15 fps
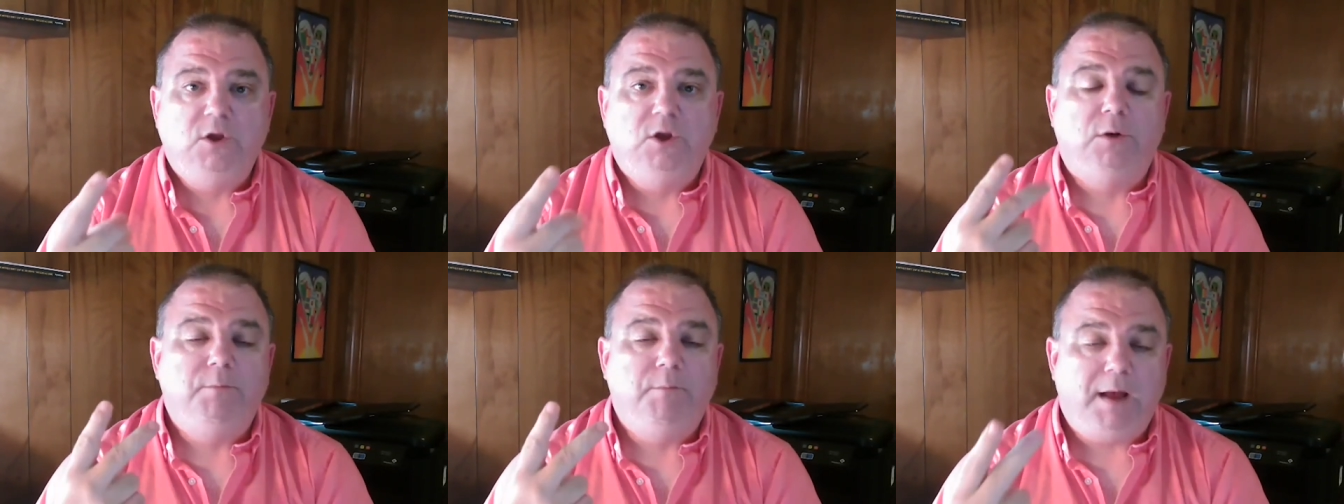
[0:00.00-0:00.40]

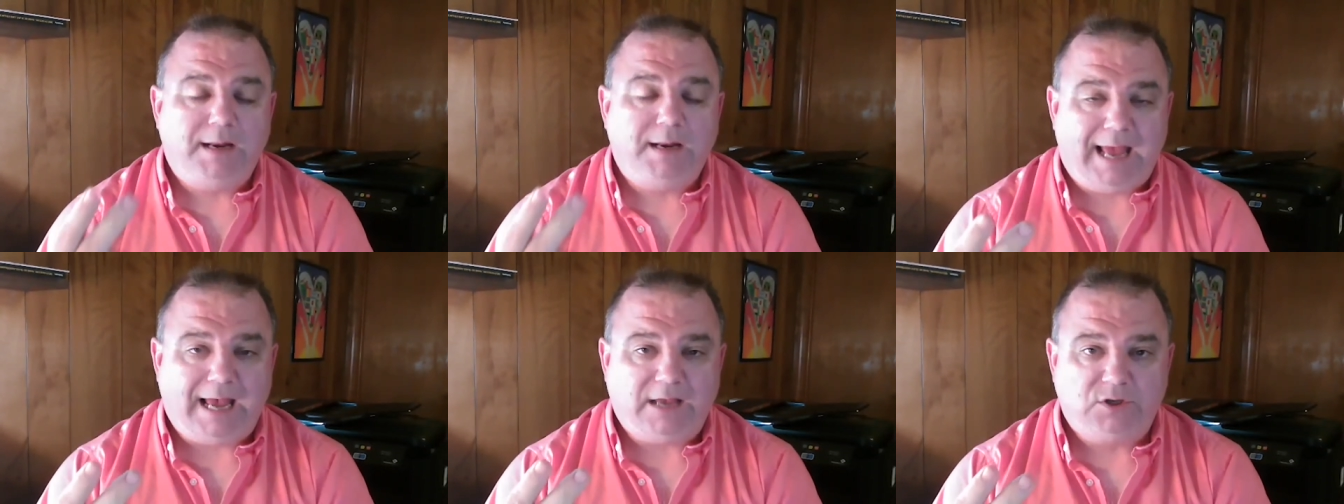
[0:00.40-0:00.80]
Your
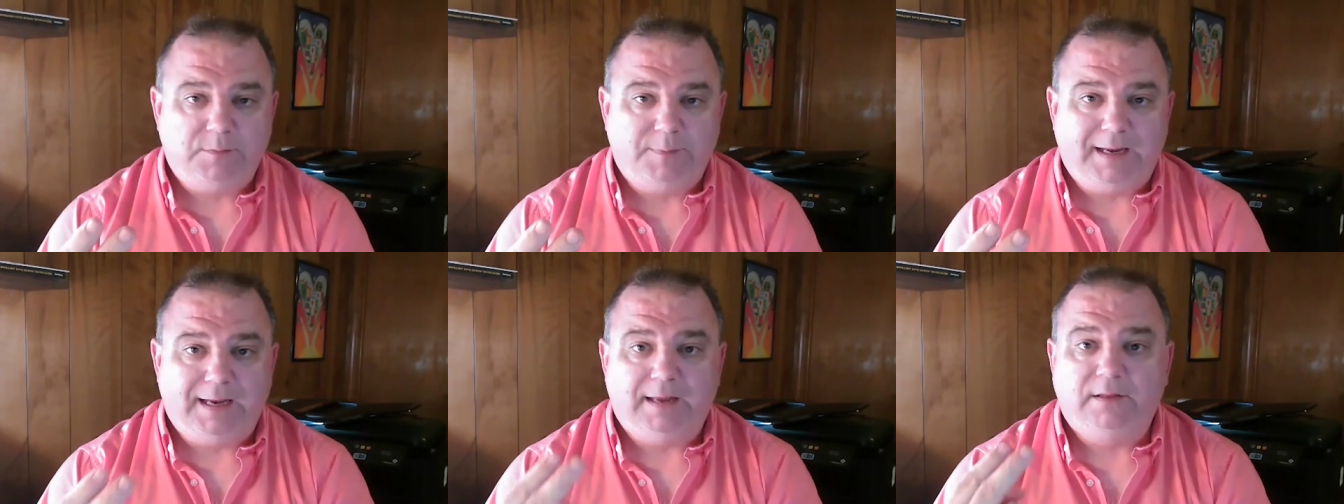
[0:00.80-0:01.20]
money has to
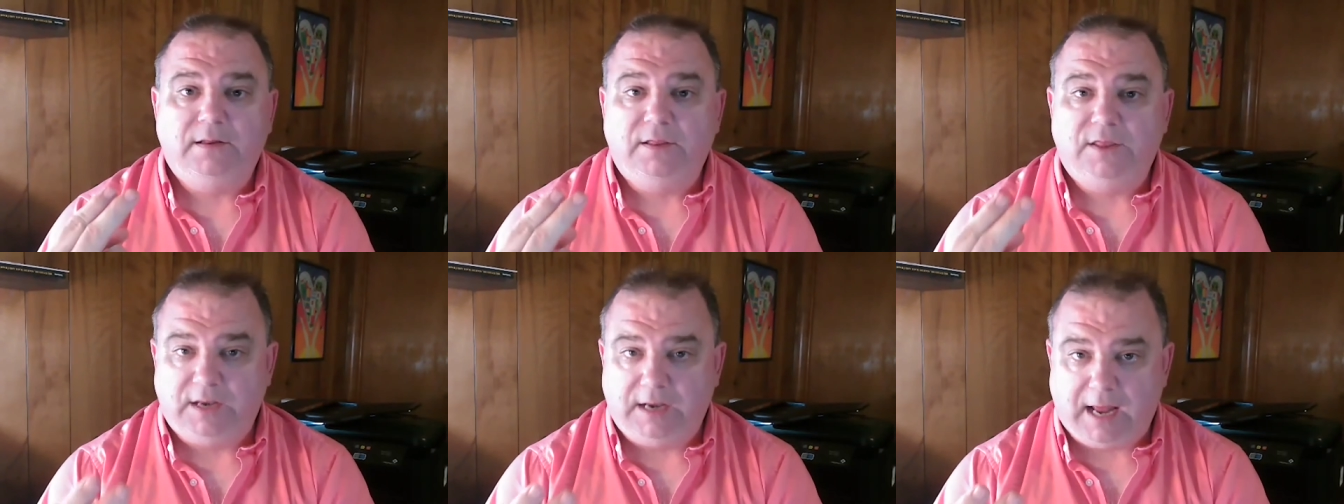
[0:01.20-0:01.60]
be
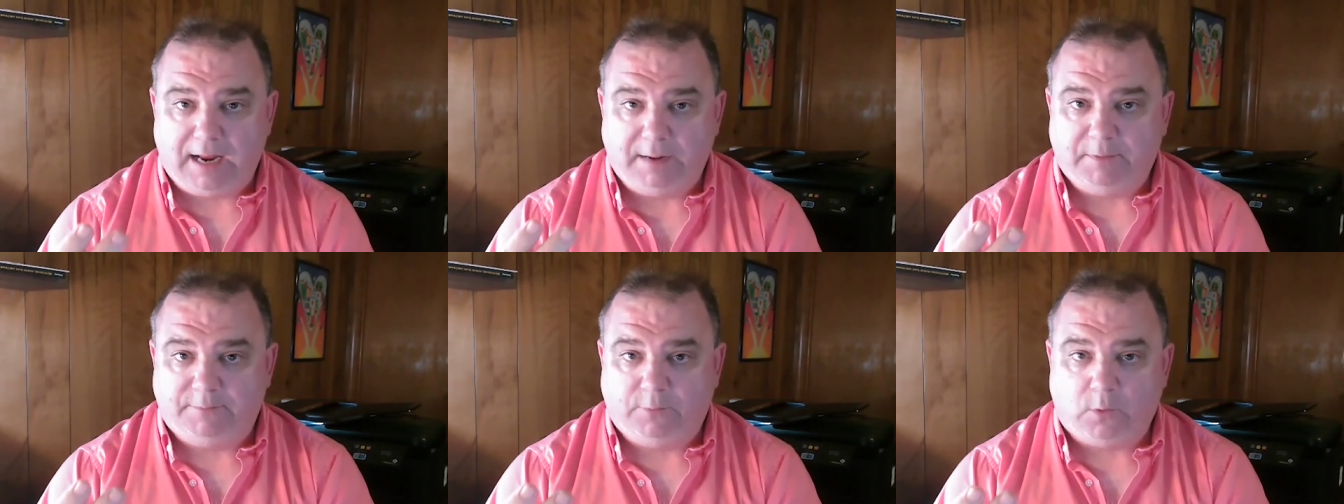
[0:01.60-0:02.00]
in the
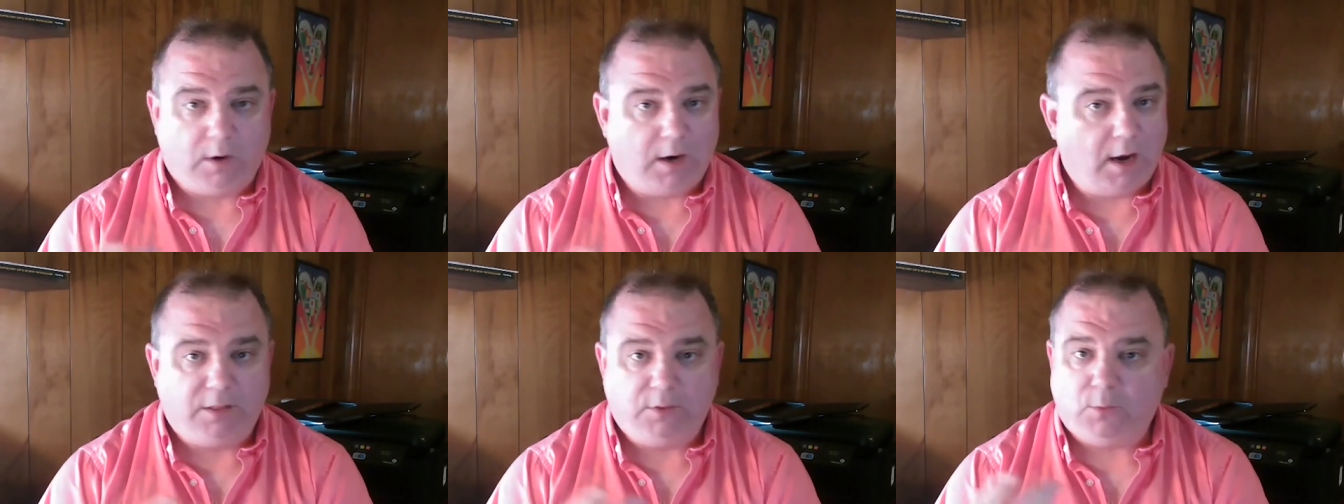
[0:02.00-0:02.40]
night
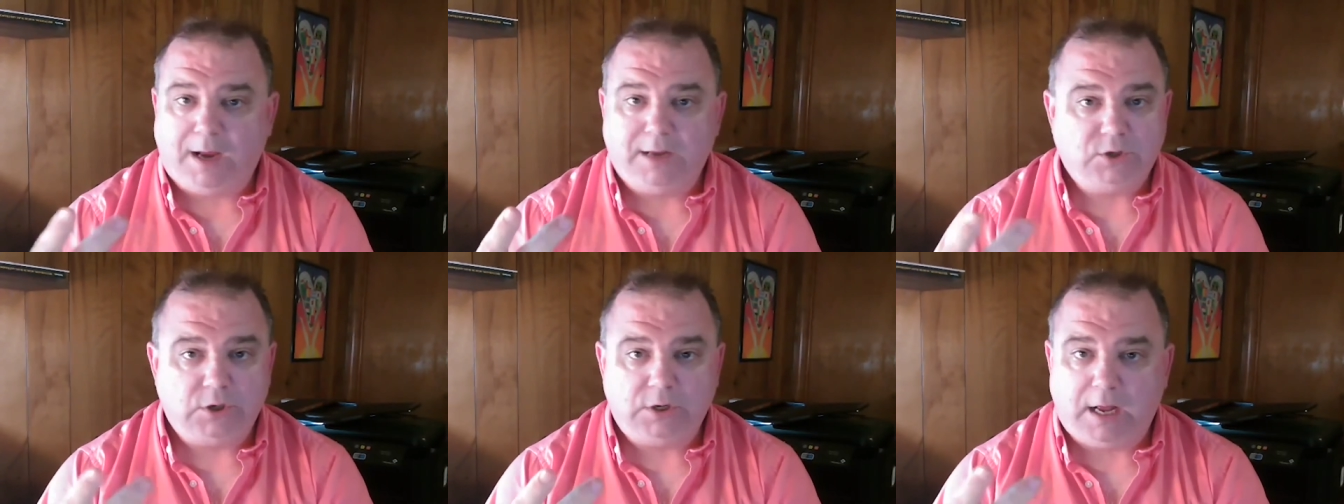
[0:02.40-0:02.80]
before,
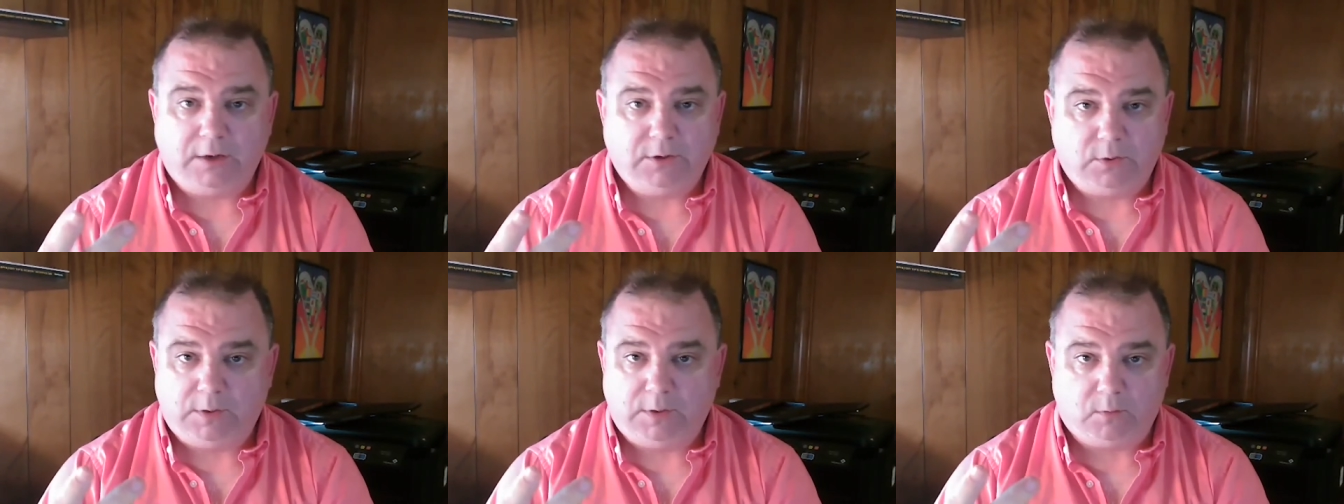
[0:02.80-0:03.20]
otherwise you're not
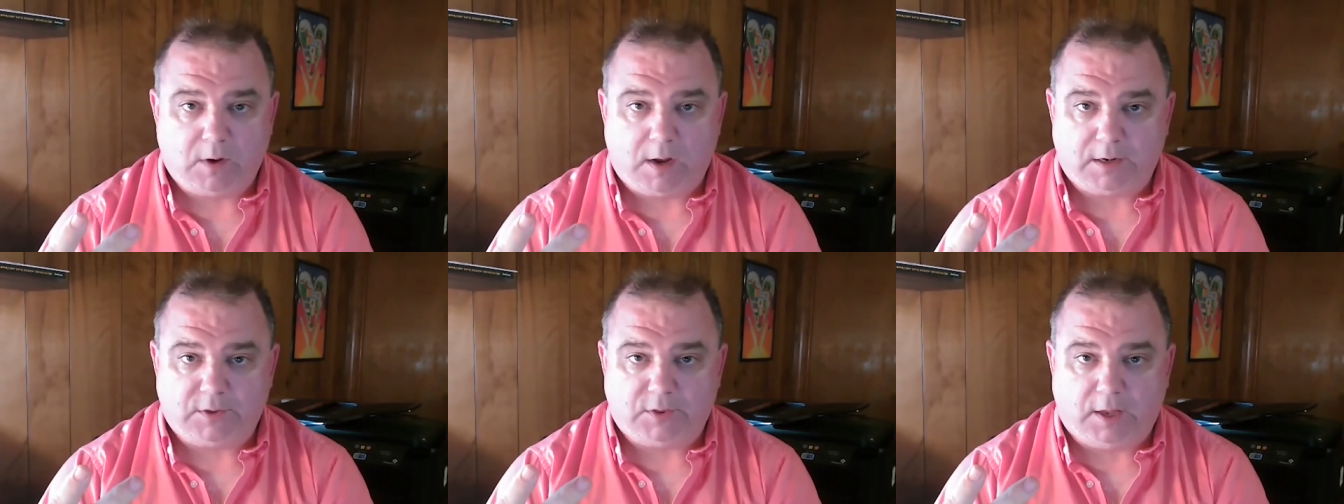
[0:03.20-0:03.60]
doing the
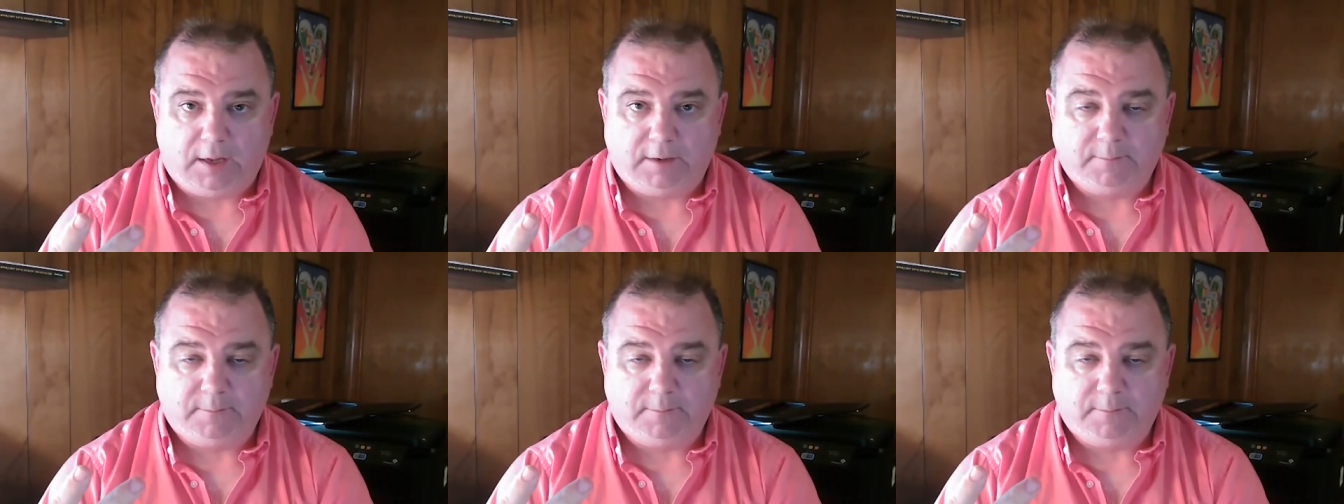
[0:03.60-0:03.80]
rockathon.